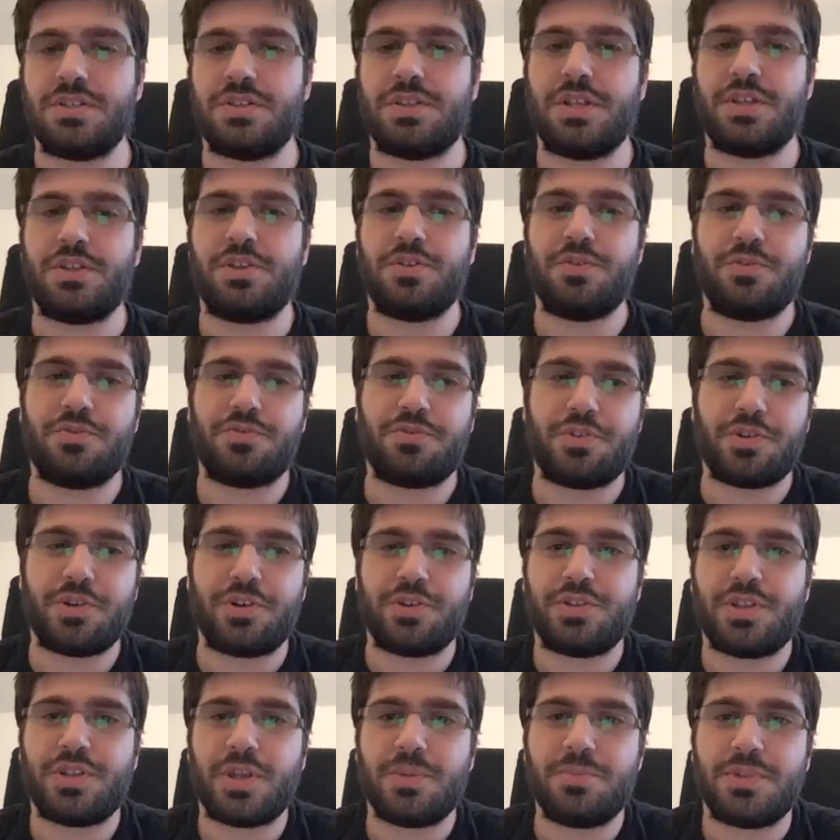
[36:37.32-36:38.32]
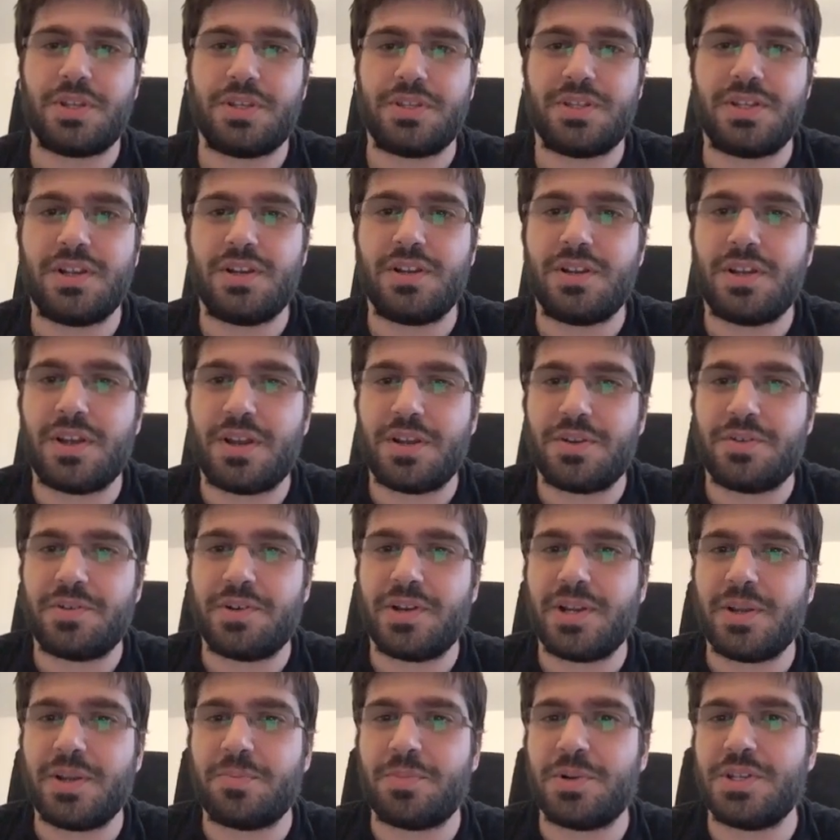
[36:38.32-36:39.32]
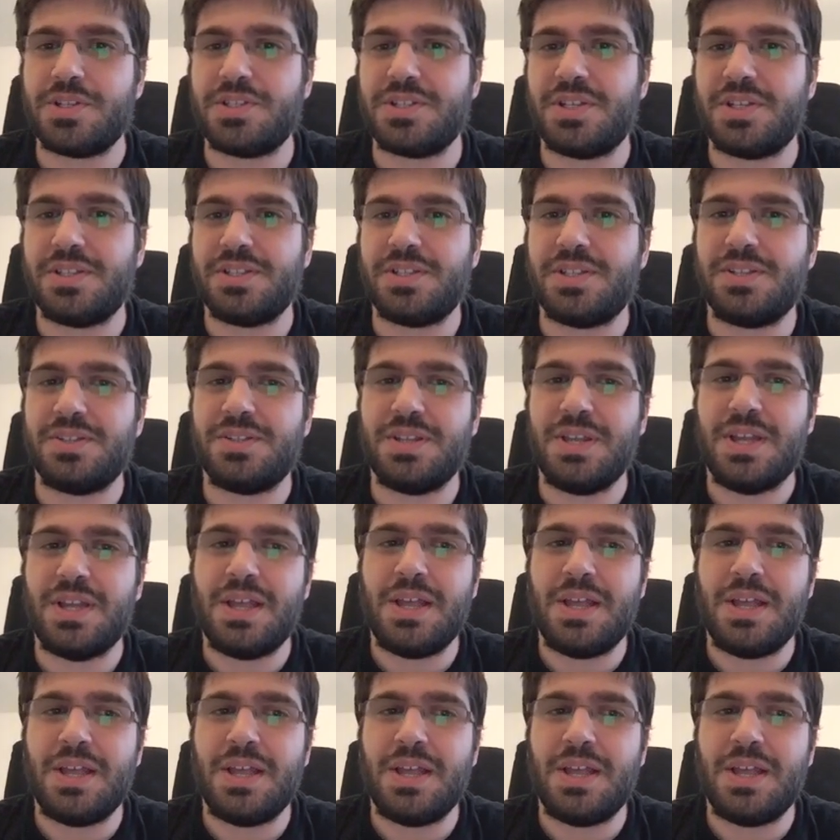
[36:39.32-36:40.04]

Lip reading: Thank you for your time, Daniel. I really appreciate it.